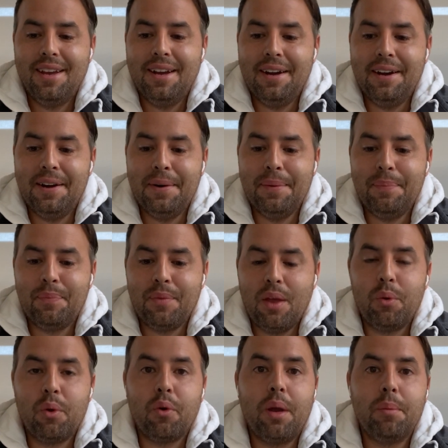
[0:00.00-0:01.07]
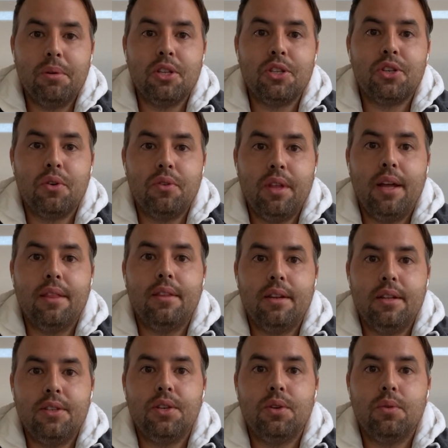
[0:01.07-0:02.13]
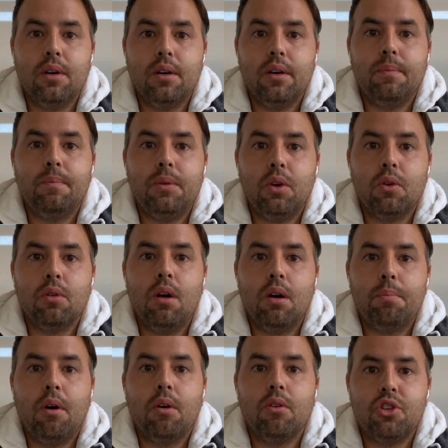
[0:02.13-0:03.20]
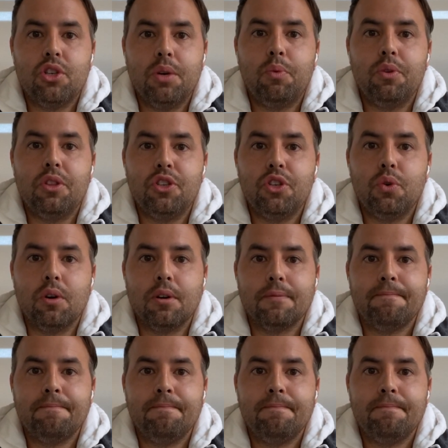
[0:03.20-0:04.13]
Um, and we were able to turn that then into a year long partnership with the tour.